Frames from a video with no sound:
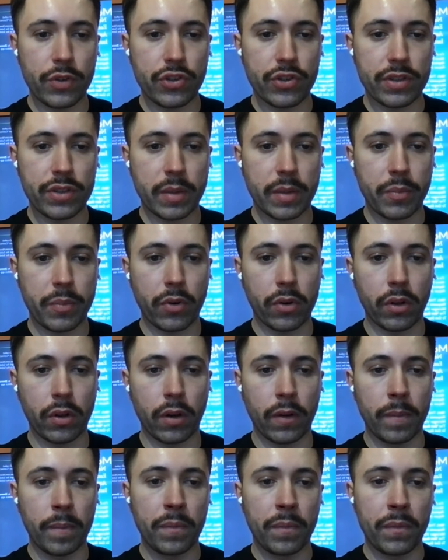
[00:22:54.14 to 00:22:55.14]
which is
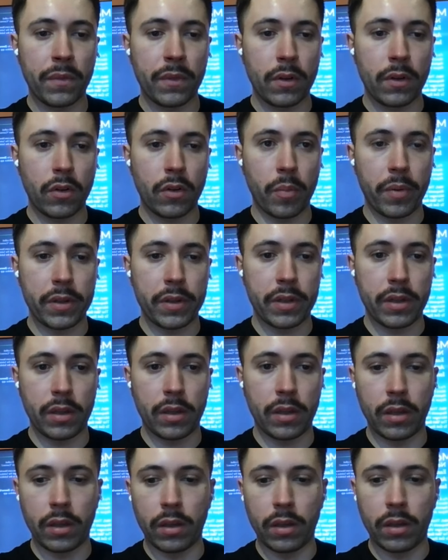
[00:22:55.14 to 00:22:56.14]
Apollo
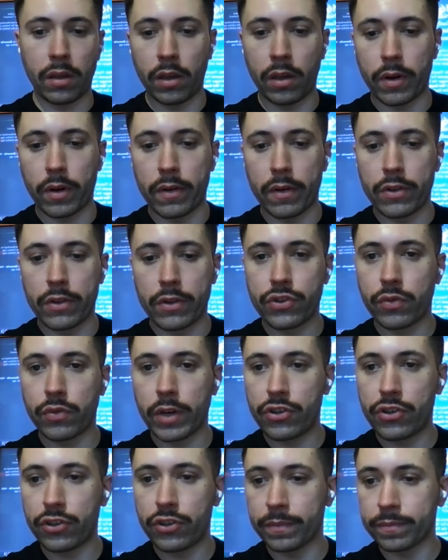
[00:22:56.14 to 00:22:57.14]
company query
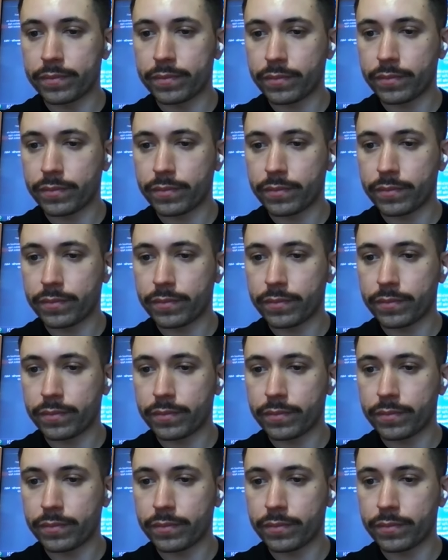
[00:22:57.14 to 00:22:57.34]
generation.